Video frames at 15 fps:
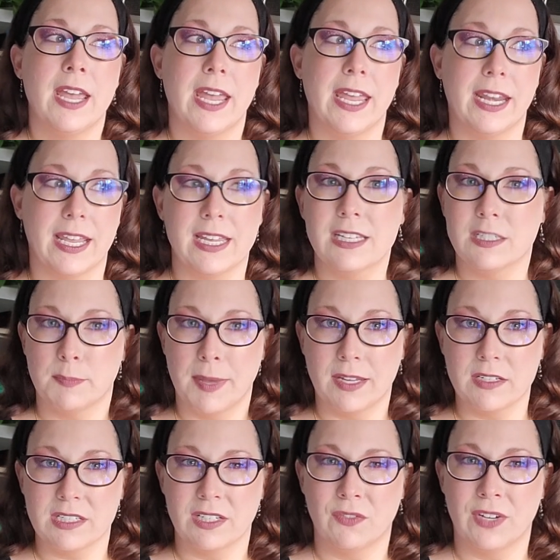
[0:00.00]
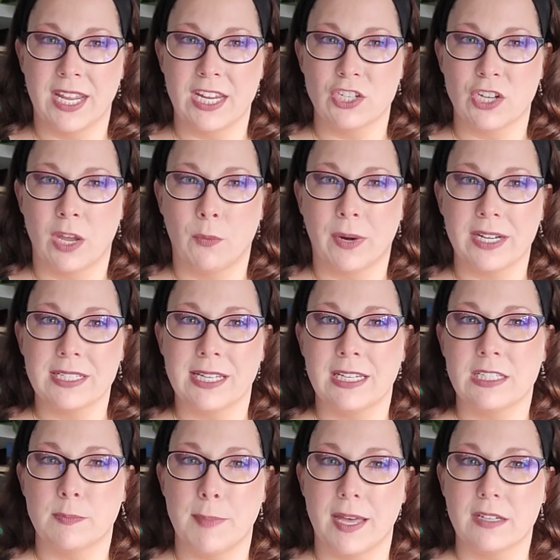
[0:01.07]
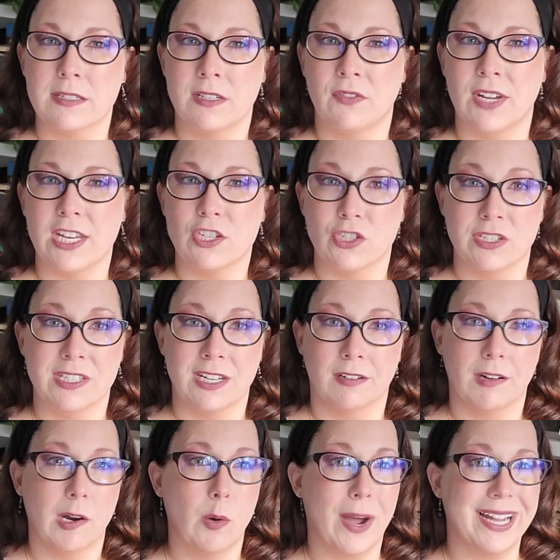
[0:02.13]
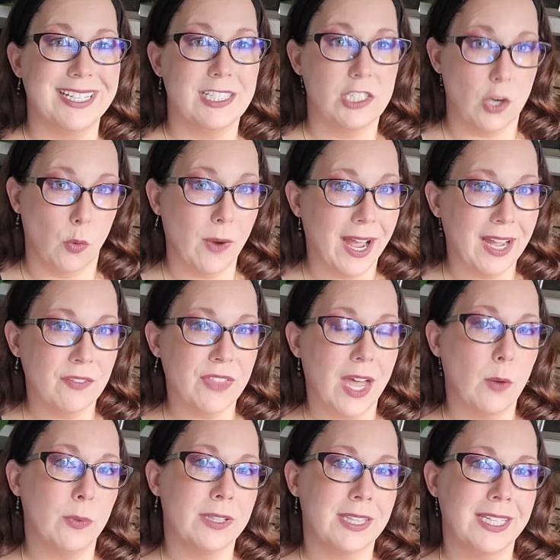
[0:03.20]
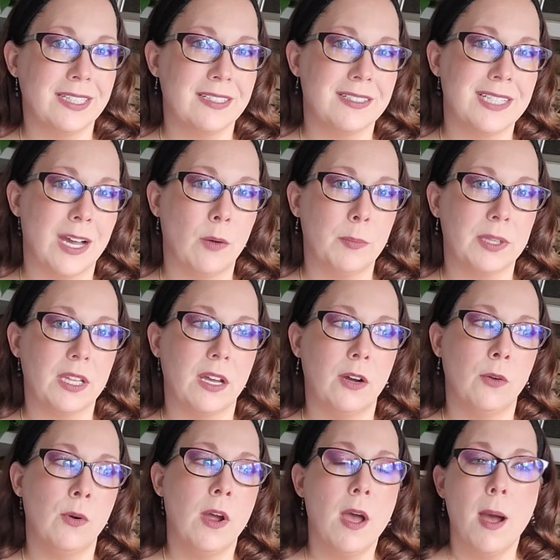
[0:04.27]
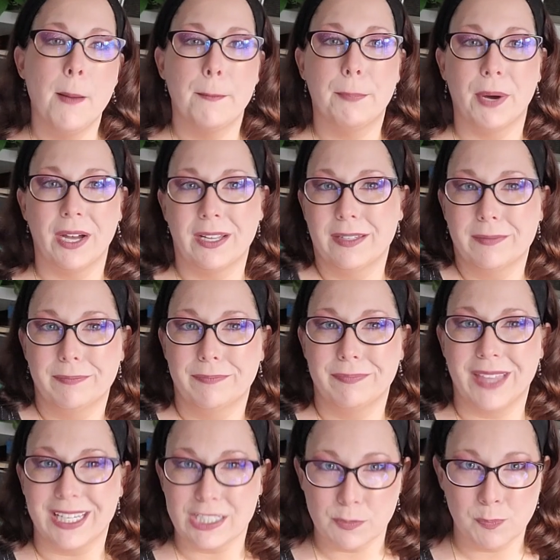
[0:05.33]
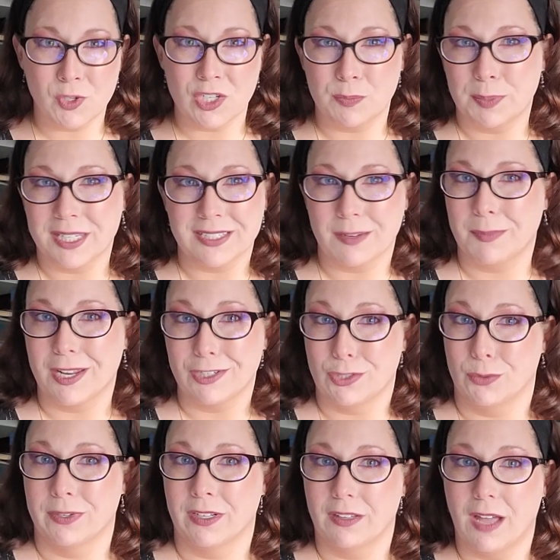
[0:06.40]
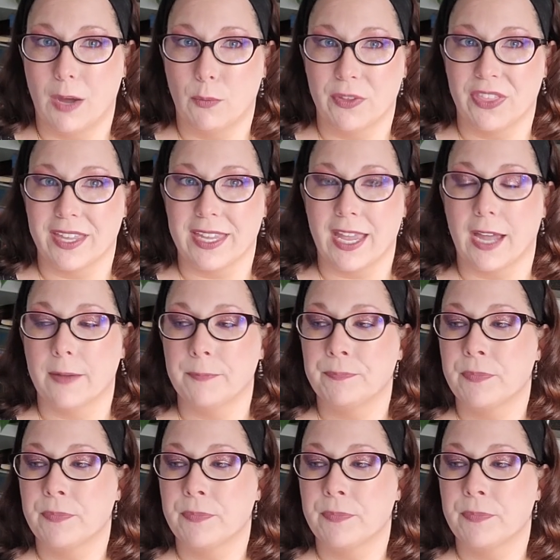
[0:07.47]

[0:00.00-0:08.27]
It is Mel's Divination. I want to say it's Mel's Divination Zero. I don't have that one linked down below, but that's just because I'm not doing a lot with it yet.